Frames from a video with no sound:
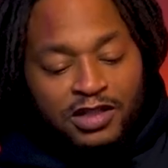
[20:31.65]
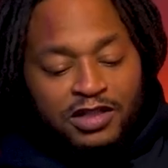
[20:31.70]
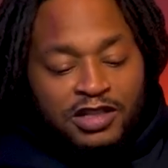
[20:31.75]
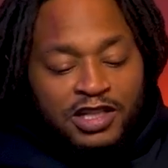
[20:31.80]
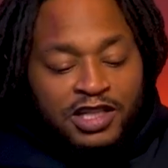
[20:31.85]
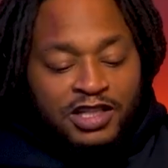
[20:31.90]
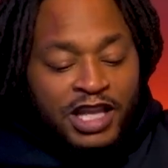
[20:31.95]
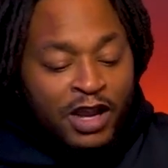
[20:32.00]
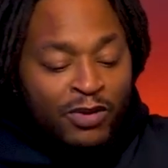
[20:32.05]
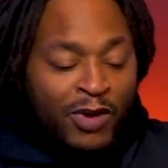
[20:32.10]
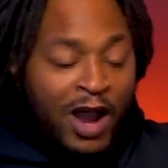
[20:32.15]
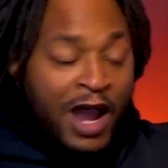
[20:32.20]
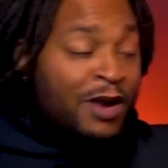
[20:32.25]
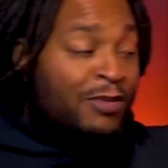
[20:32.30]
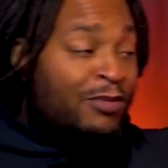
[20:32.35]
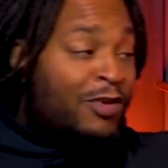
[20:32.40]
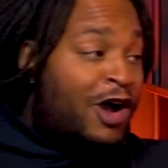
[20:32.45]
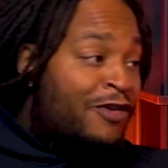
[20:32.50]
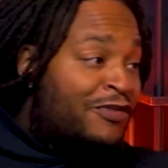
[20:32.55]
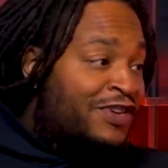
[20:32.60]
Did they write
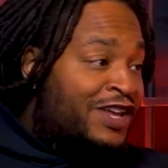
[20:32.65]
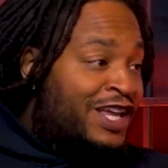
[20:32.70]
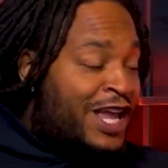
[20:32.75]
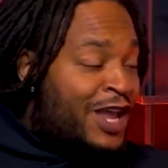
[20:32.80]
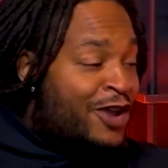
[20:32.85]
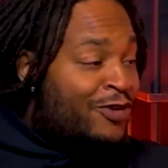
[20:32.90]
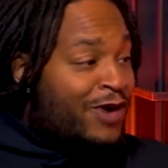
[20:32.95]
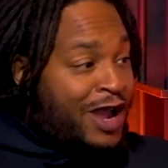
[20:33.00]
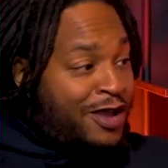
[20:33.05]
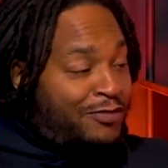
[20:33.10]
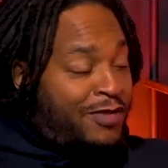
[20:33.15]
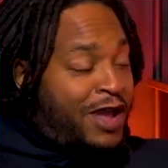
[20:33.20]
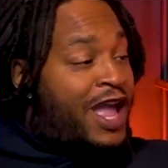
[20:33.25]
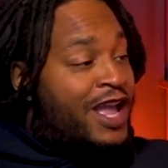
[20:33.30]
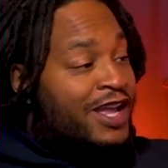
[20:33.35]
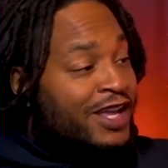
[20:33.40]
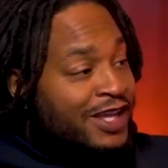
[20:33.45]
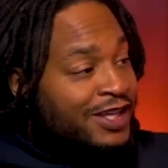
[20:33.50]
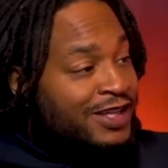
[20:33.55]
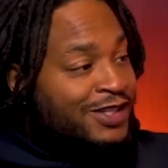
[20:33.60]
him off and he ain't right
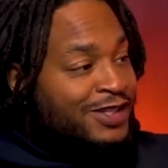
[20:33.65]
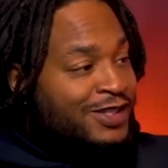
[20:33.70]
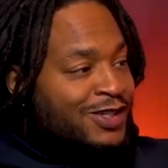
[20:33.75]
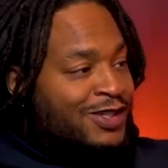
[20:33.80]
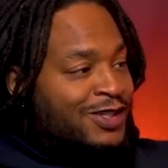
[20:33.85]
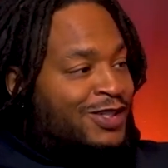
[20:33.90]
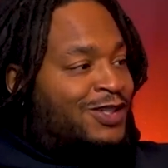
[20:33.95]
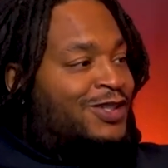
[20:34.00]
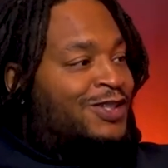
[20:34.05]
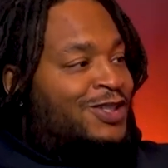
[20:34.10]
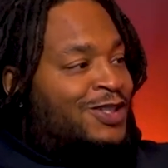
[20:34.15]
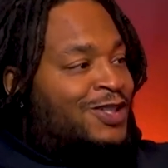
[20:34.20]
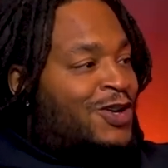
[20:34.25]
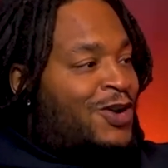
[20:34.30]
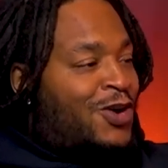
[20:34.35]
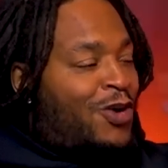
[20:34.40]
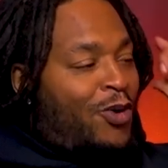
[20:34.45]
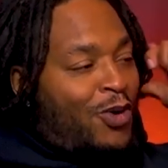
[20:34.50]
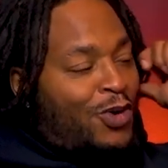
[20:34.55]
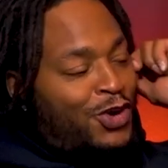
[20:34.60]
back?
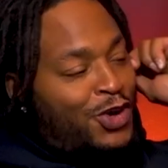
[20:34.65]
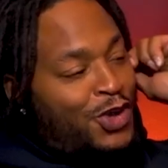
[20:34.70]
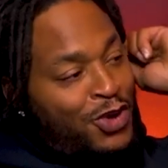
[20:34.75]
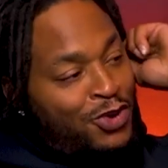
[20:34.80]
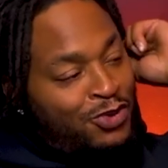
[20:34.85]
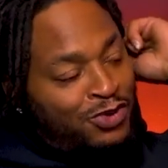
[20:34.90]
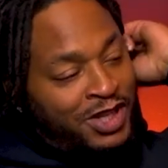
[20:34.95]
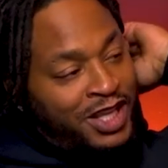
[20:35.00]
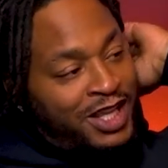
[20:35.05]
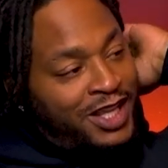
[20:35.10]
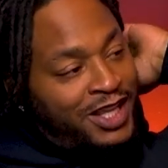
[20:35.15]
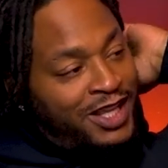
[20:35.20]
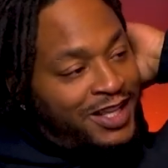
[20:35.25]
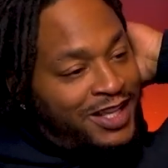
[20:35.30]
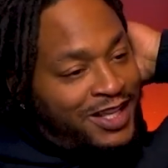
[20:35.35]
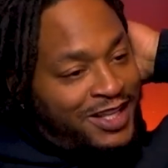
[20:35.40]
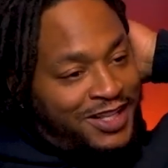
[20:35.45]
Or do you think?